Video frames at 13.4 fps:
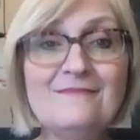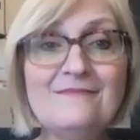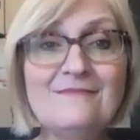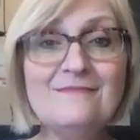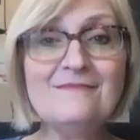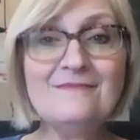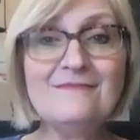
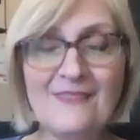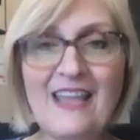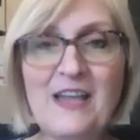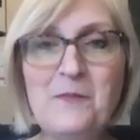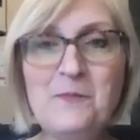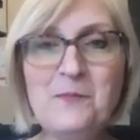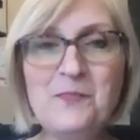
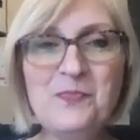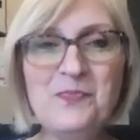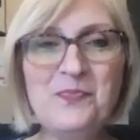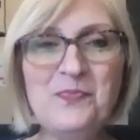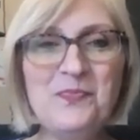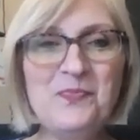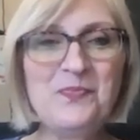
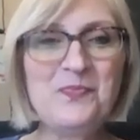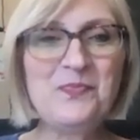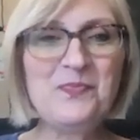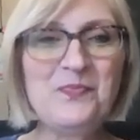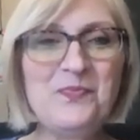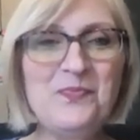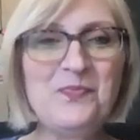
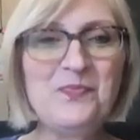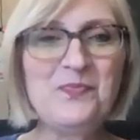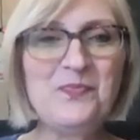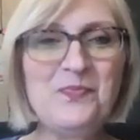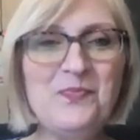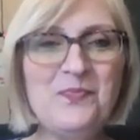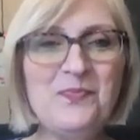
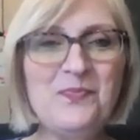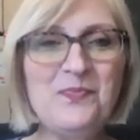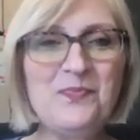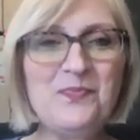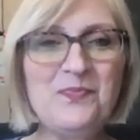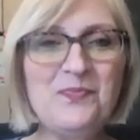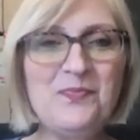
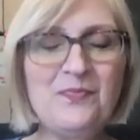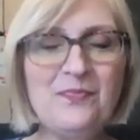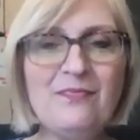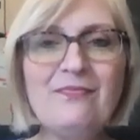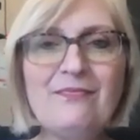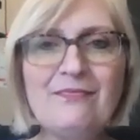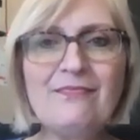
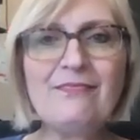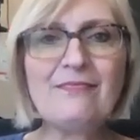[no speech]